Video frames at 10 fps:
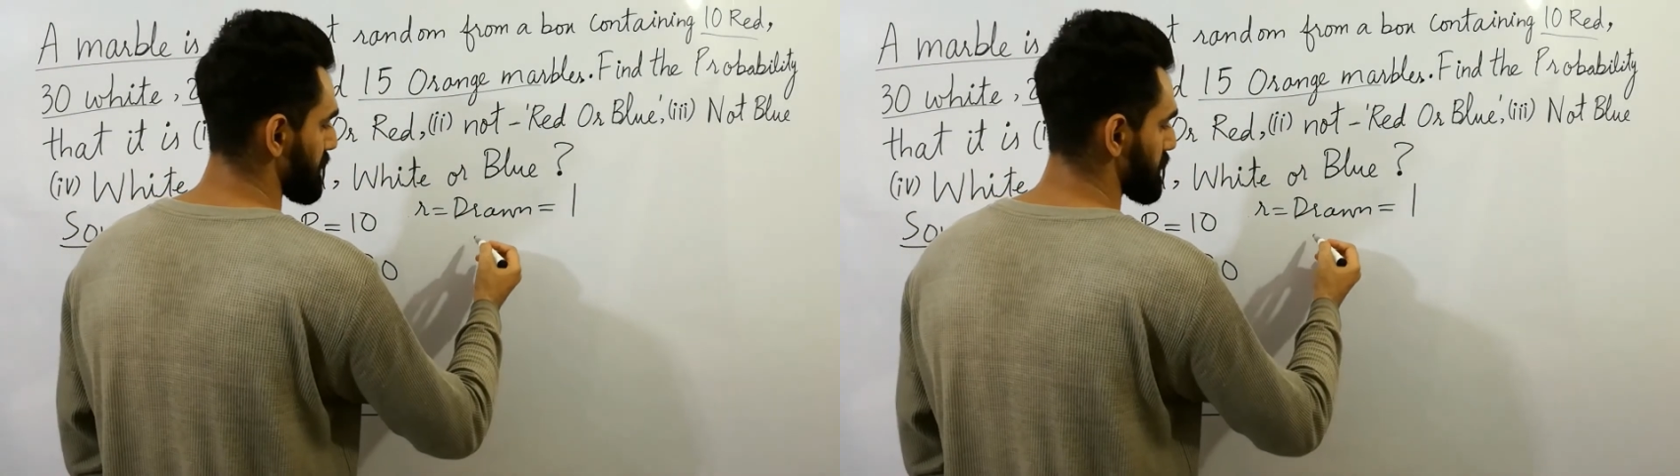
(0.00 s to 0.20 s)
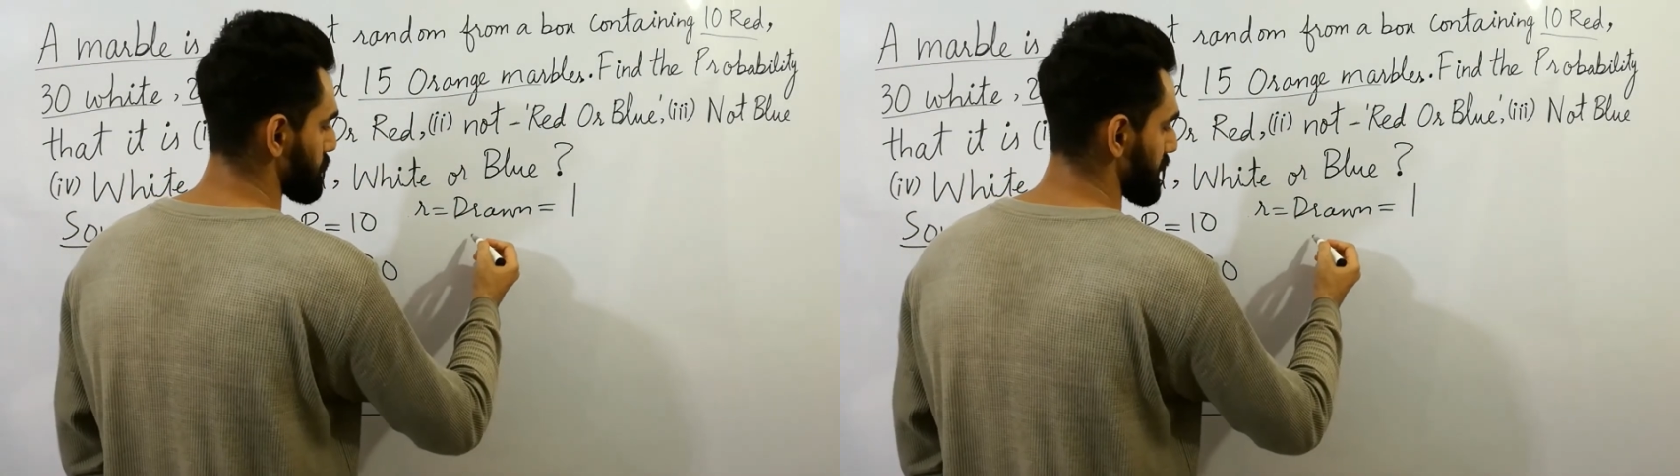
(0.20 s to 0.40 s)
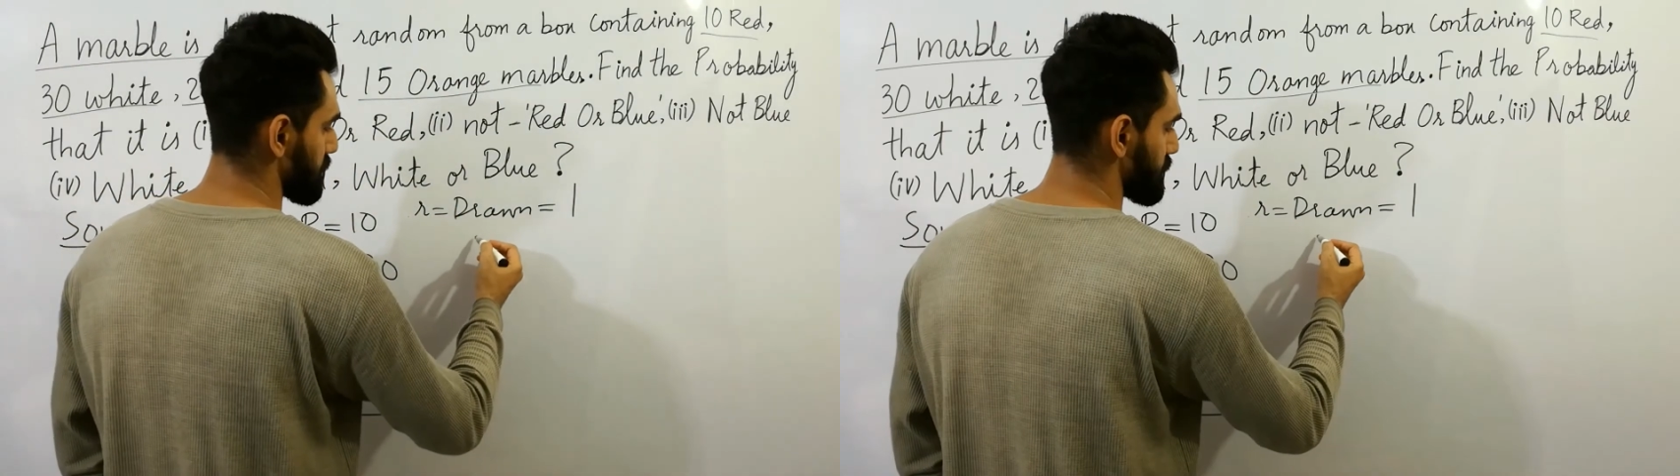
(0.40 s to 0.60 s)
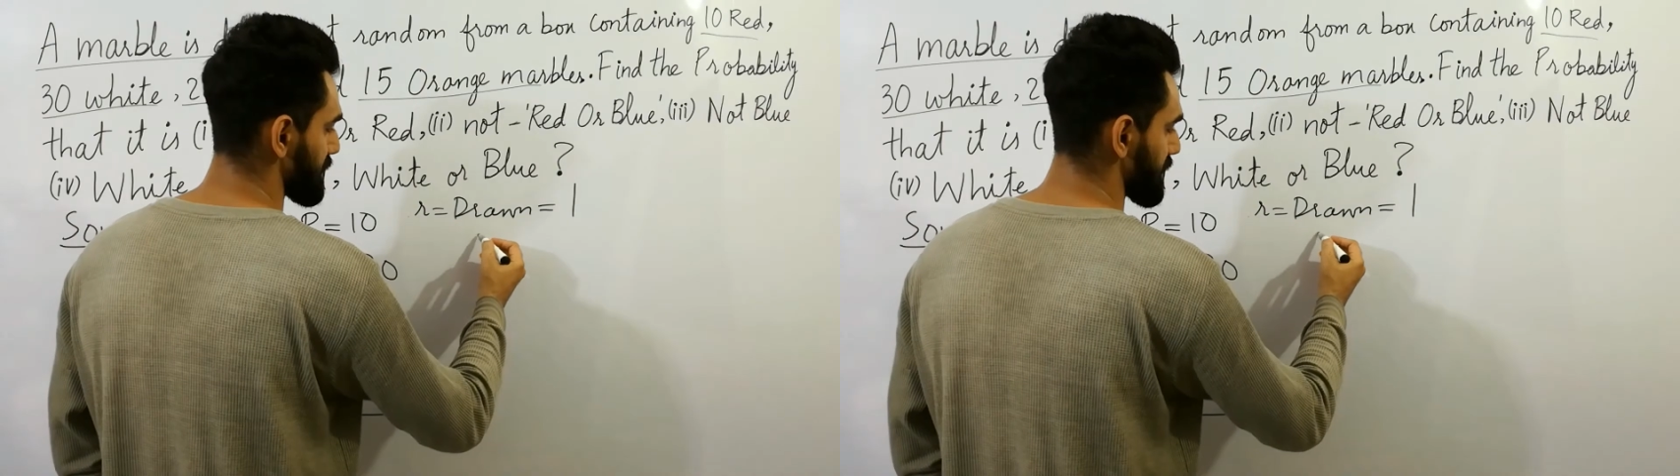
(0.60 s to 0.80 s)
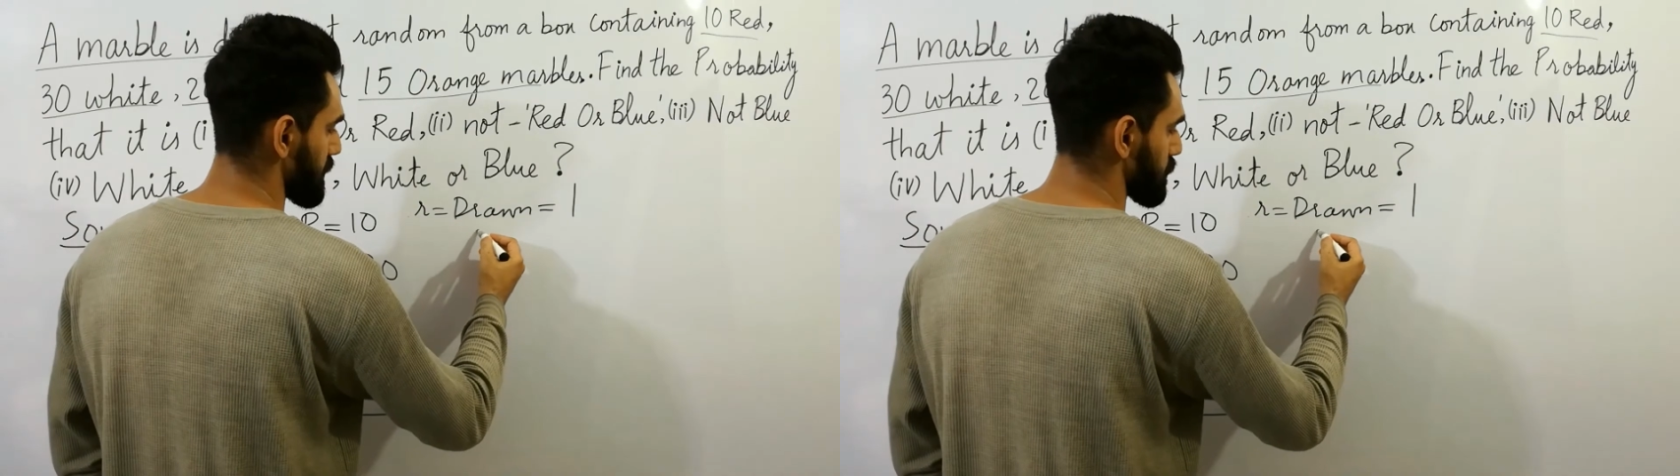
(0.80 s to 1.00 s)
space is
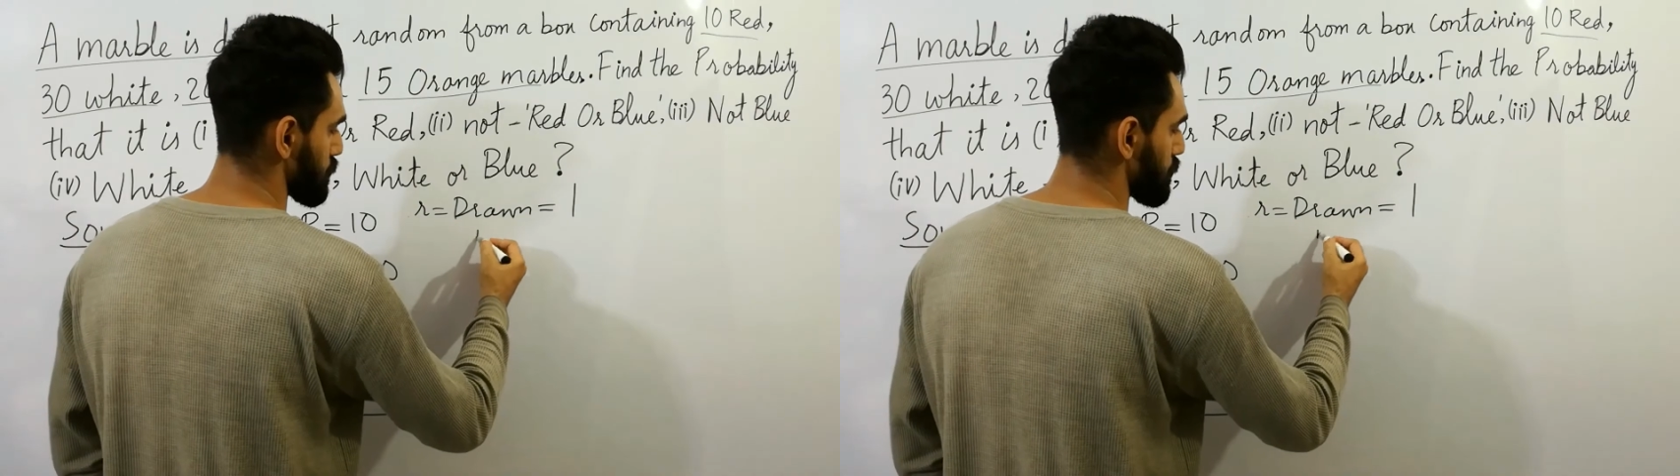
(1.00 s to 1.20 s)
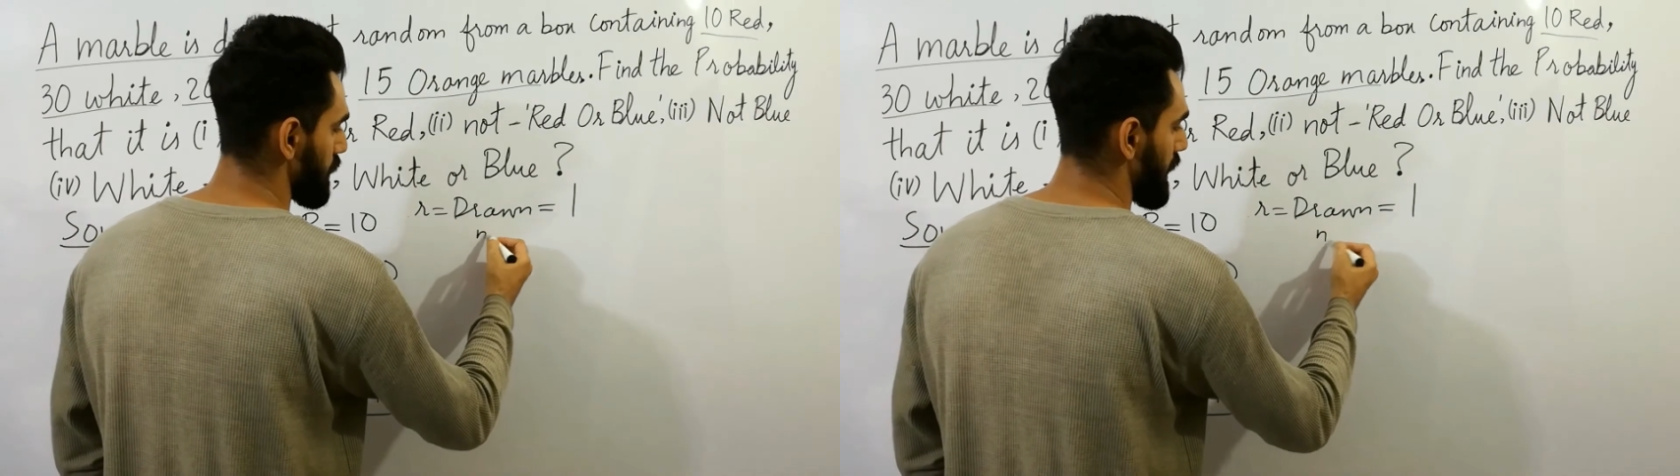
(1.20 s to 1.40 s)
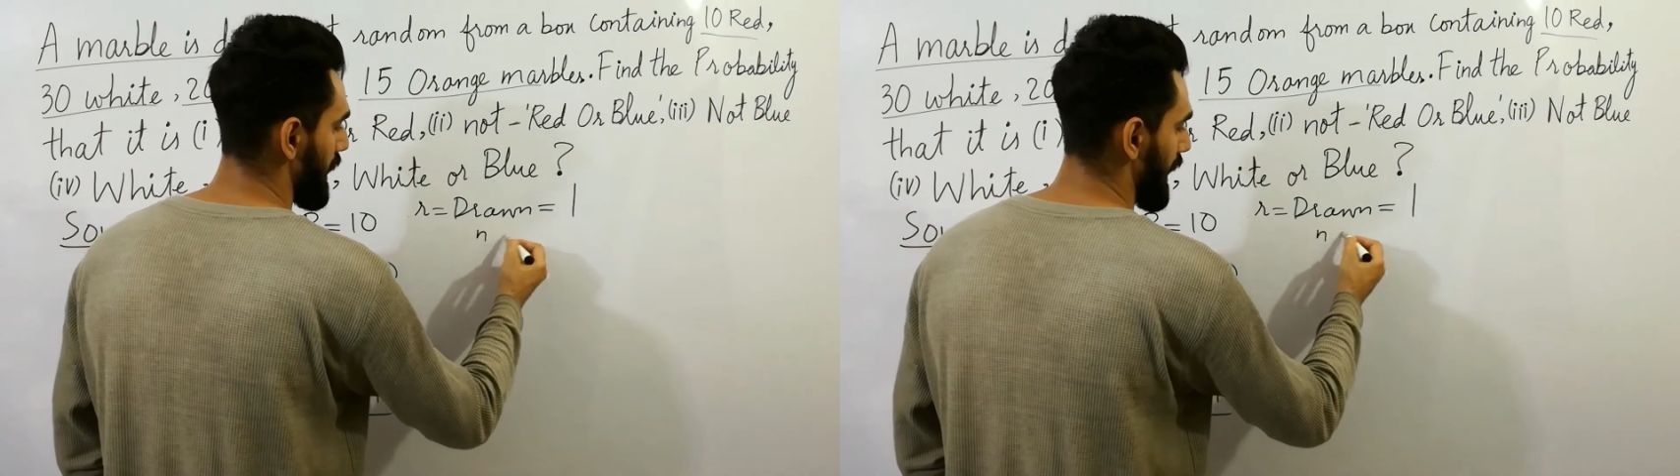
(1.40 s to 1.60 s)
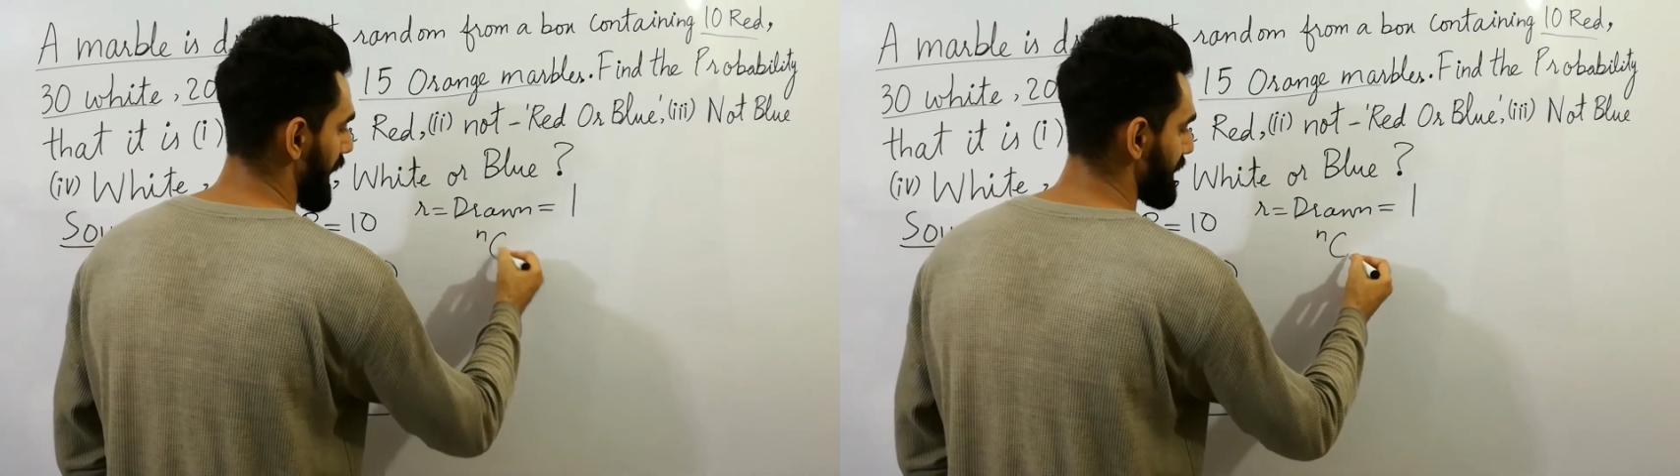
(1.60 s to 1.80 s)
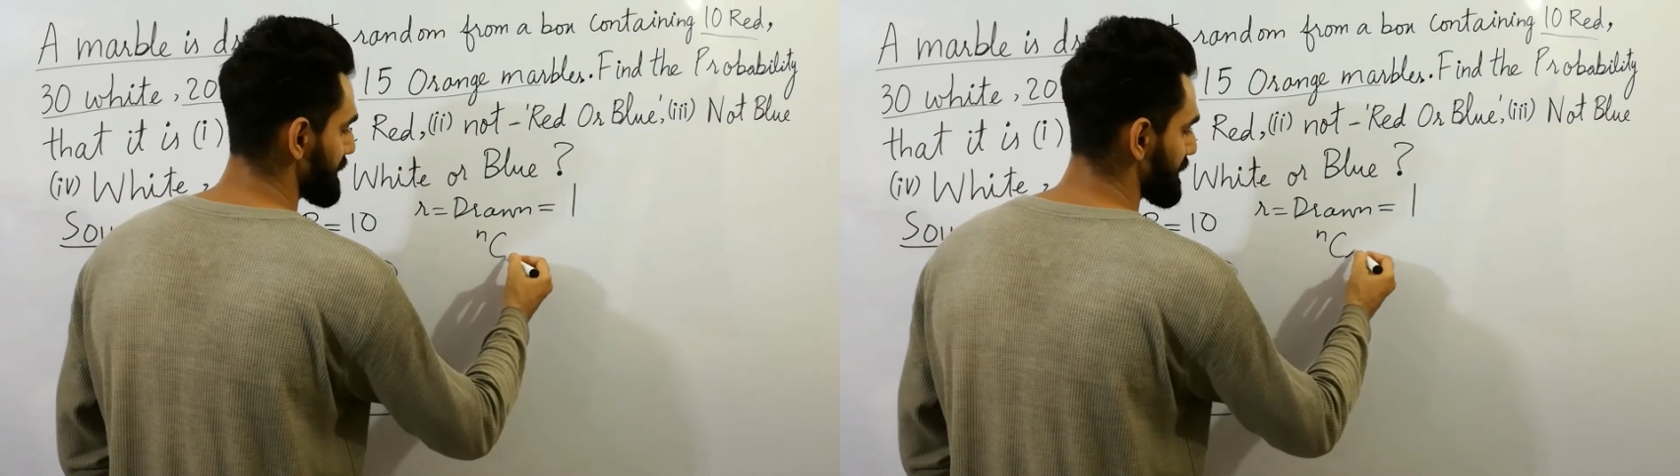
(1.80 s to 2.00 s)
equal to
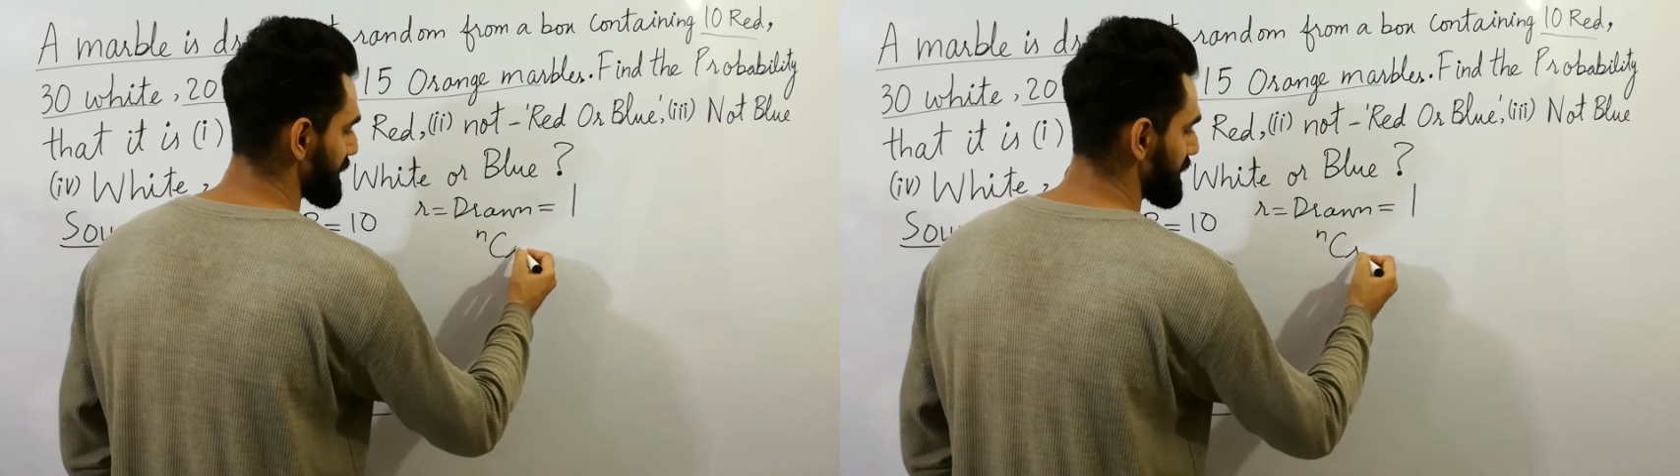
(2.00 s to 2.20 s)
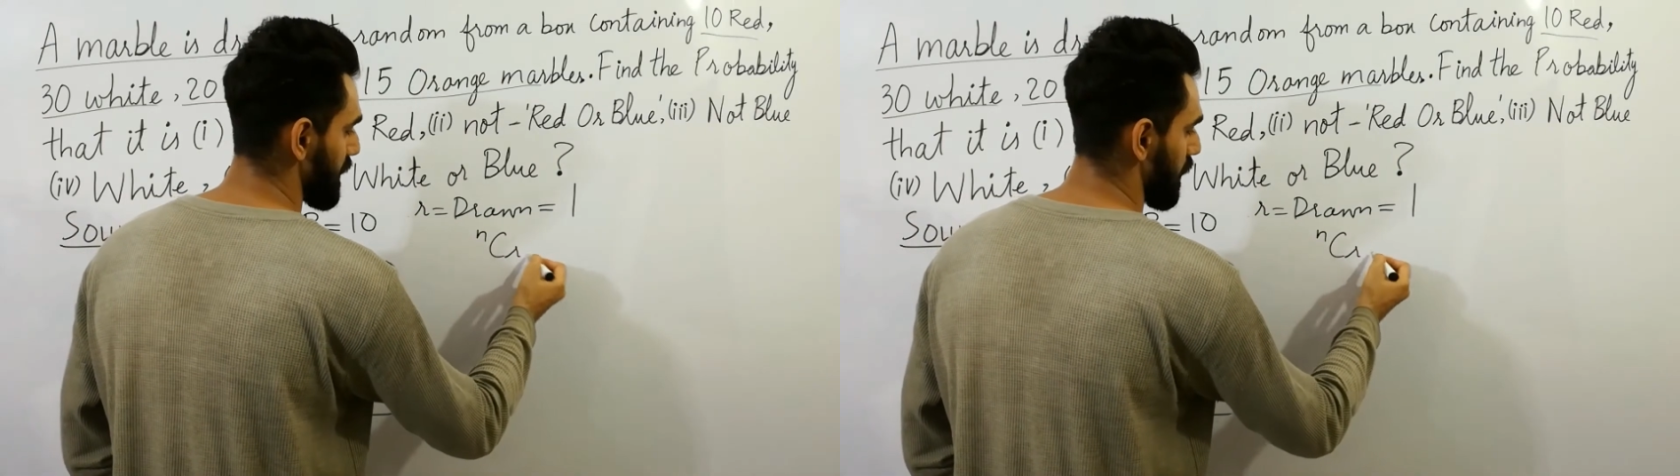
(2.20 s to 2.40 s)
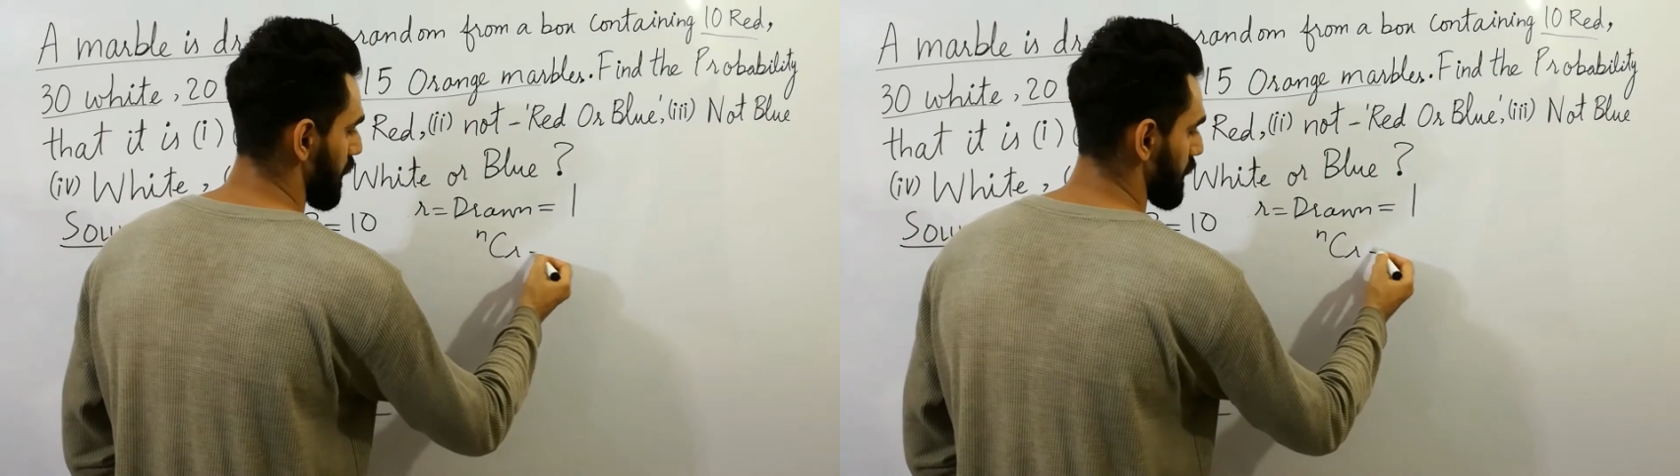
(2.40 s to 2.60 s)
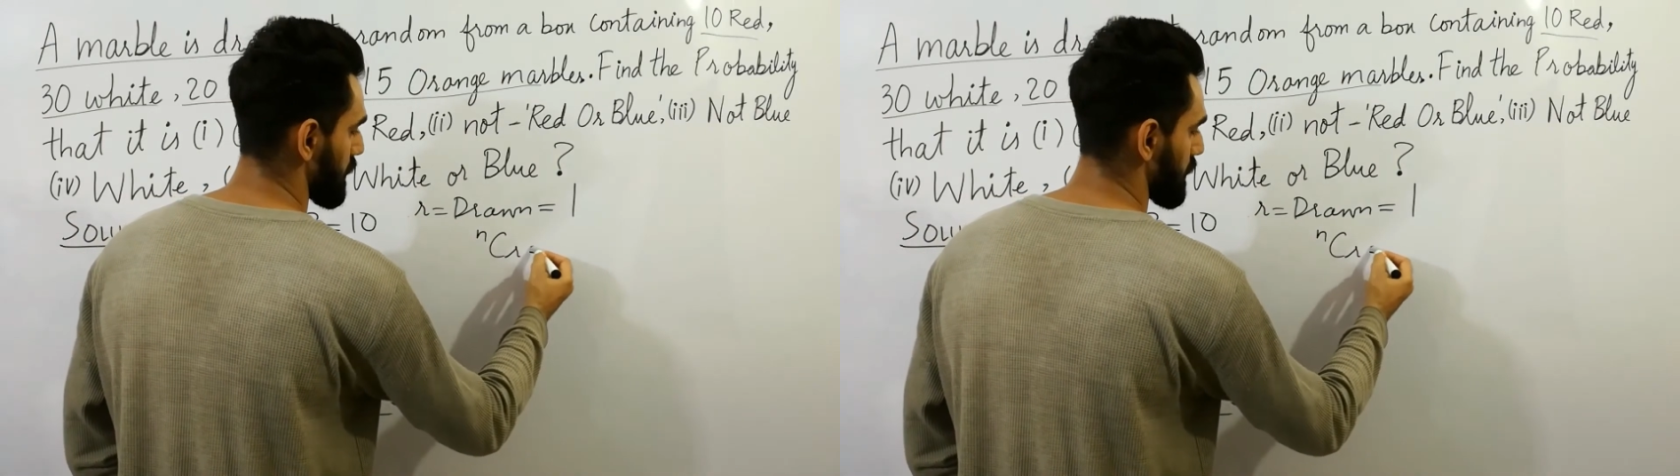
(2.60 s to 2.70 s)
NCR.